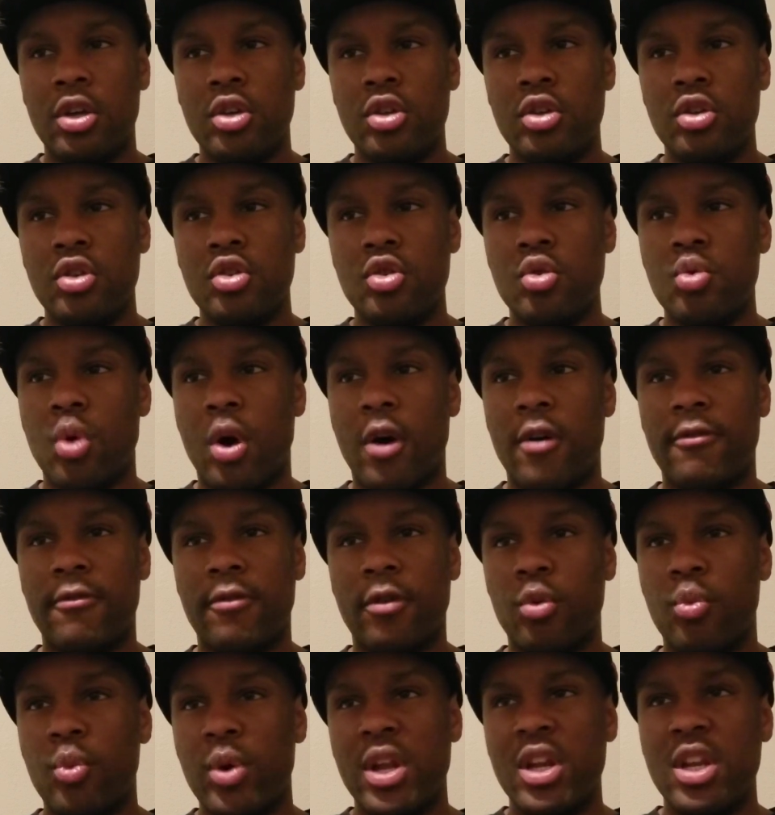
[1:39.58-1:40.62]
You wrote
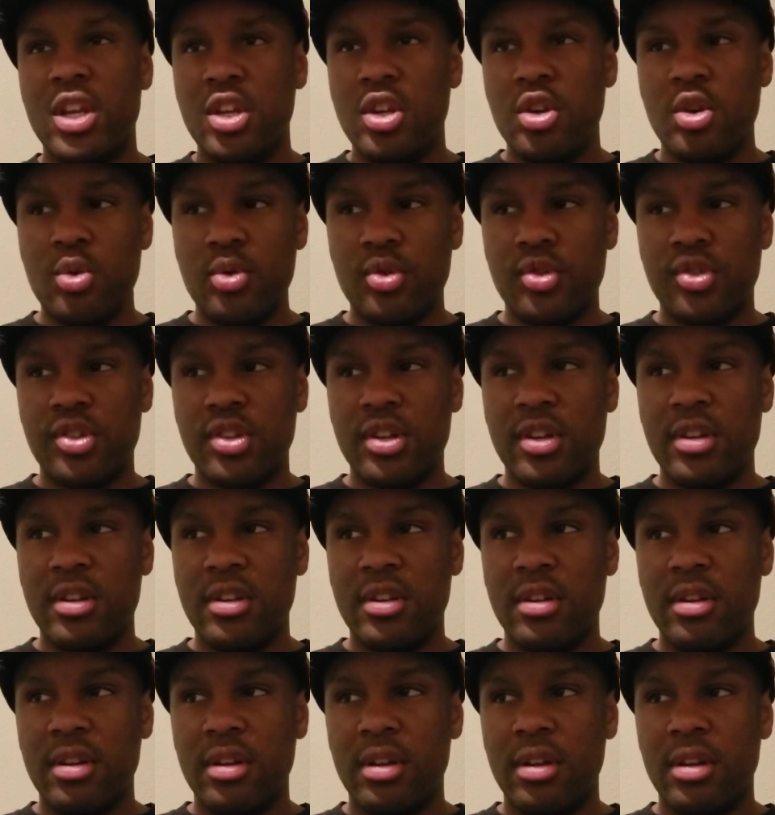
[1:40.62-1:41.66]
for Whitney
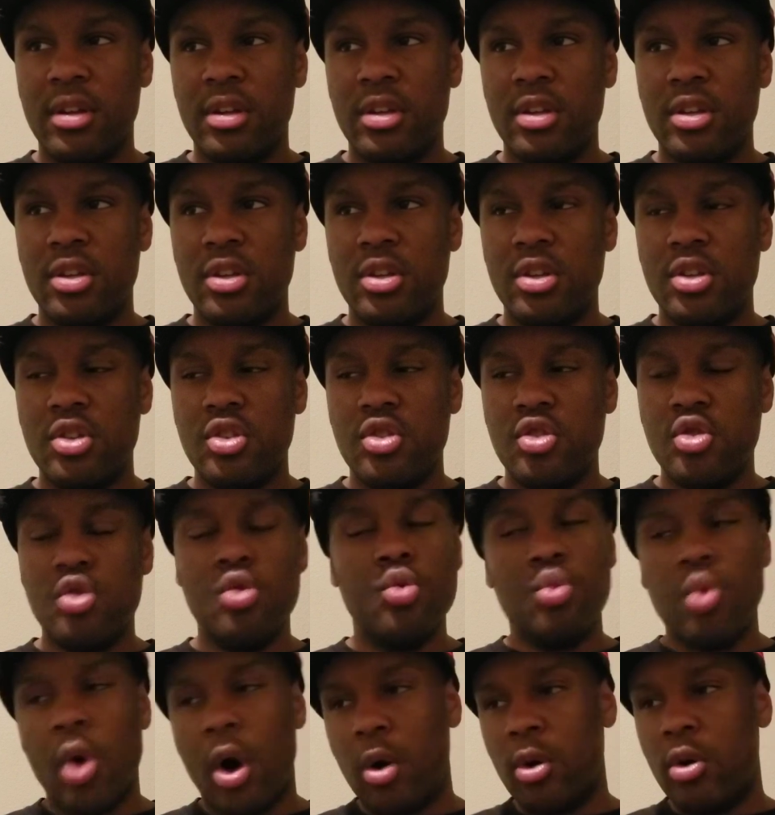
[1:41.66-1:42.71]
Houston. You
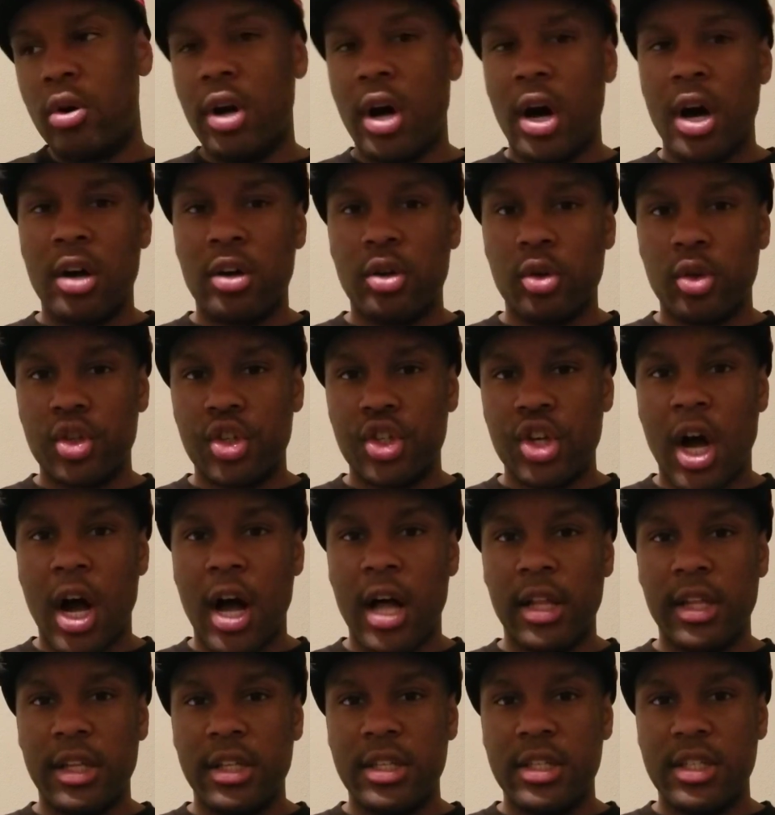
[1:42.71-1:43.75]
wrote Uncle
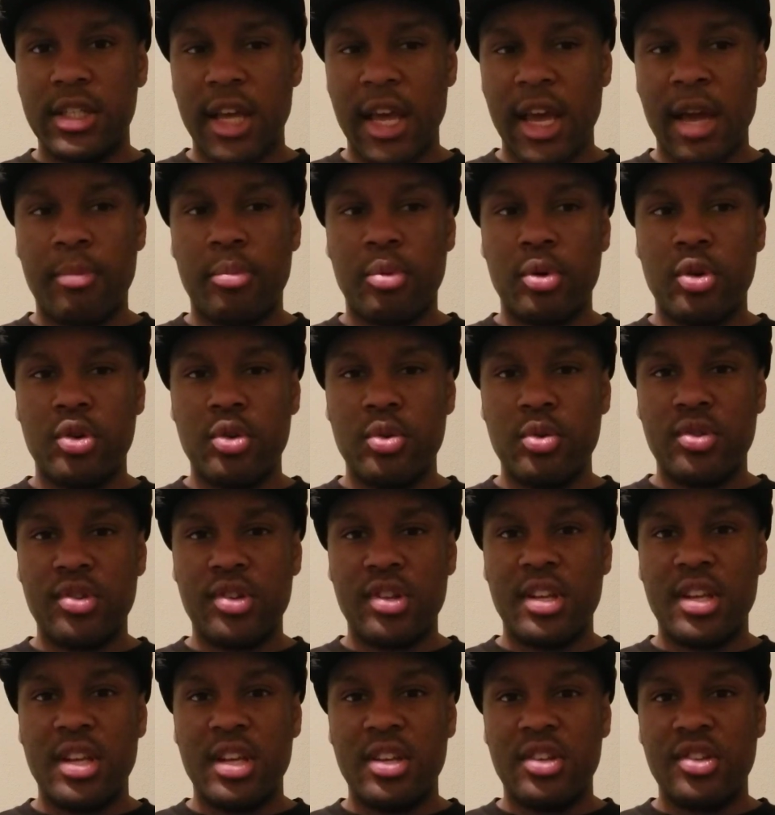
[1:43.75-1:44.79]
Charlie's and produced
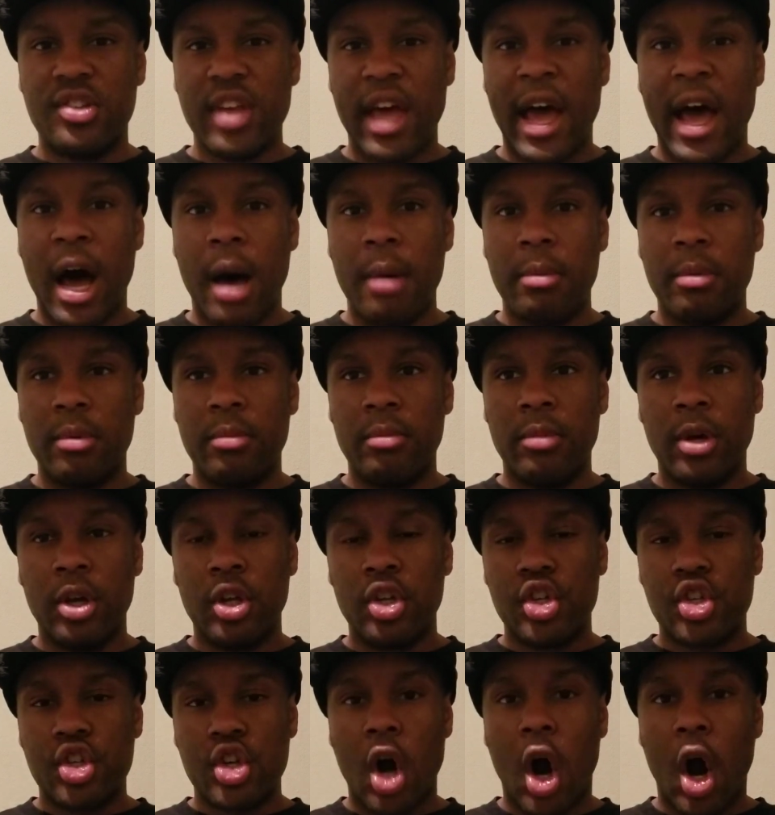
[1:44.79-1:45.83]
his album,
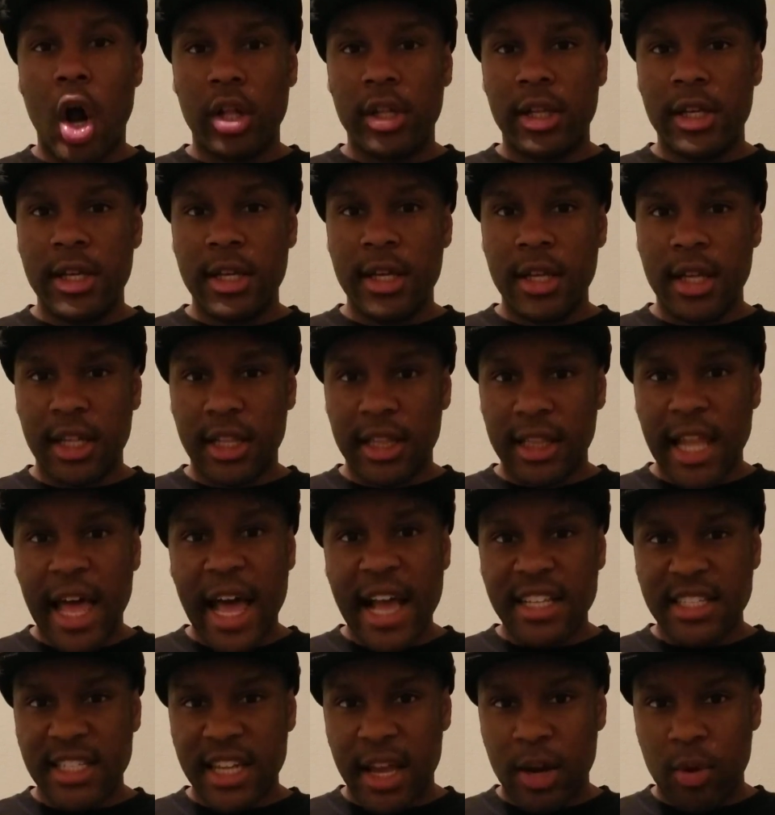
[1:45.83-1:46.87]
Charlie
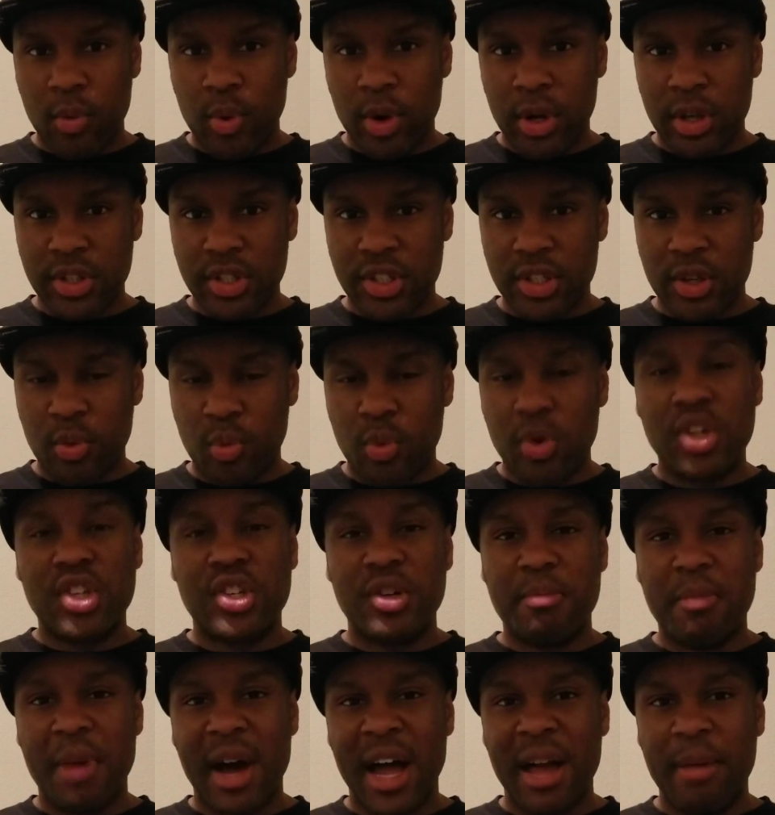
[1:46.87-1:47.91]
Last Name Wilson, which
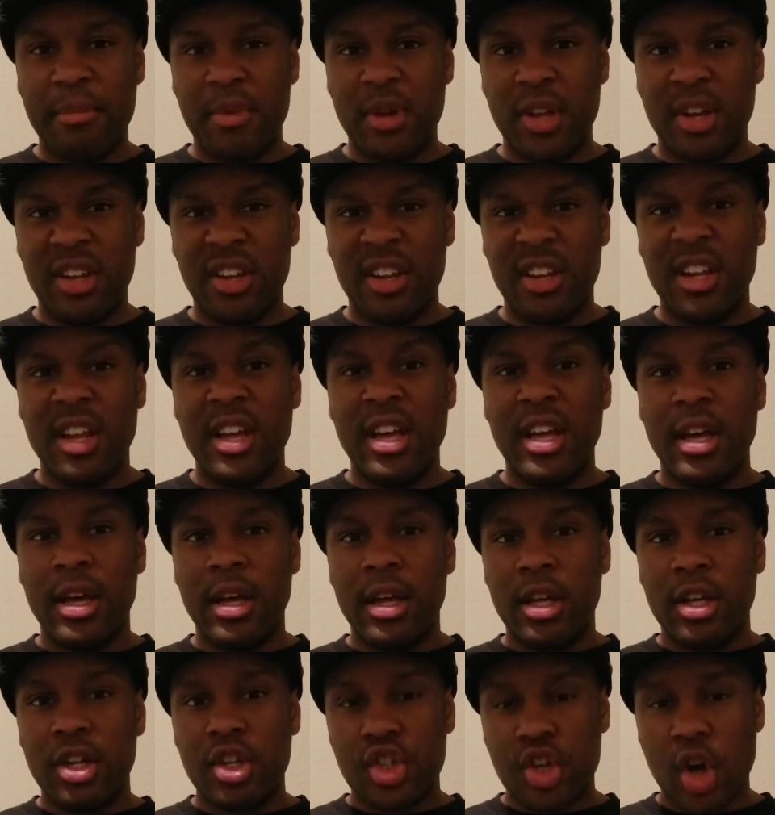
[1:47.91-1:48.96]
in my opinion,
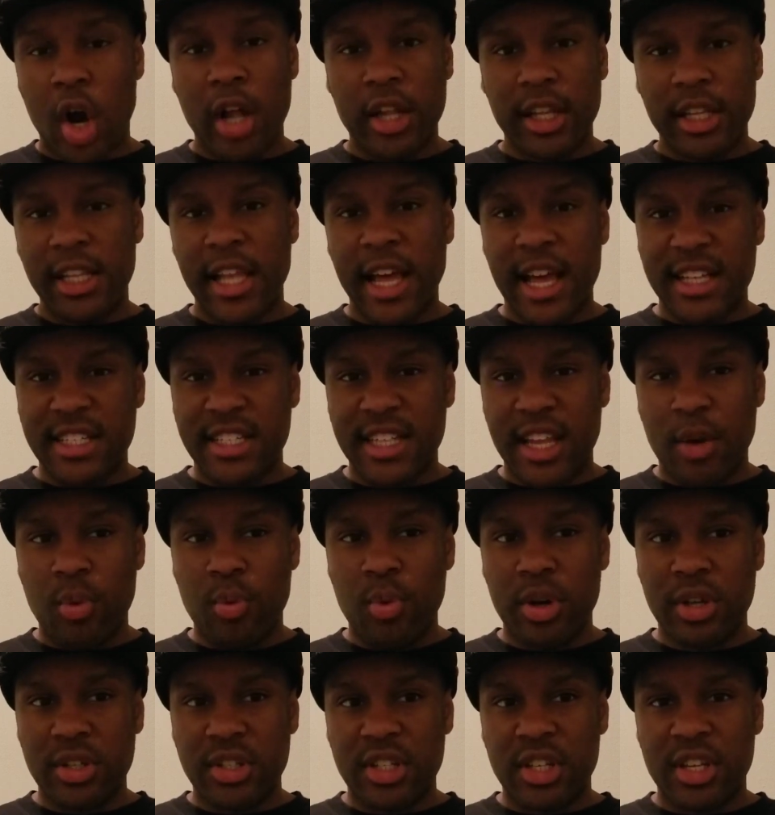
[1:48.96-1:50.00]
Charlie Last Name
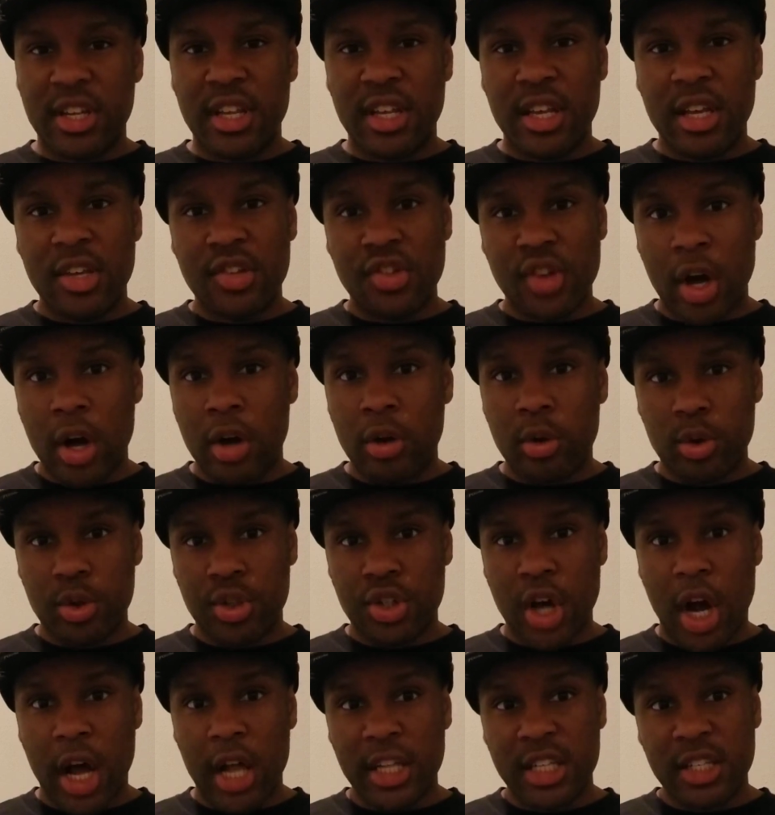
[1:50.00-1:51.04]
Wilson is Uncle
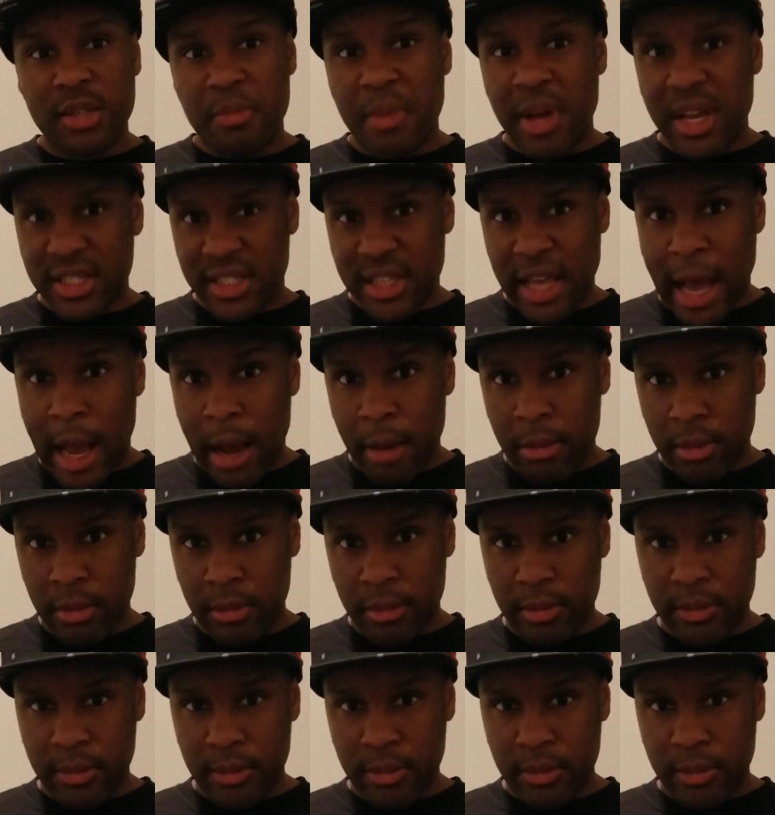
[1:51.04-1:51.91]
Charlie's best album.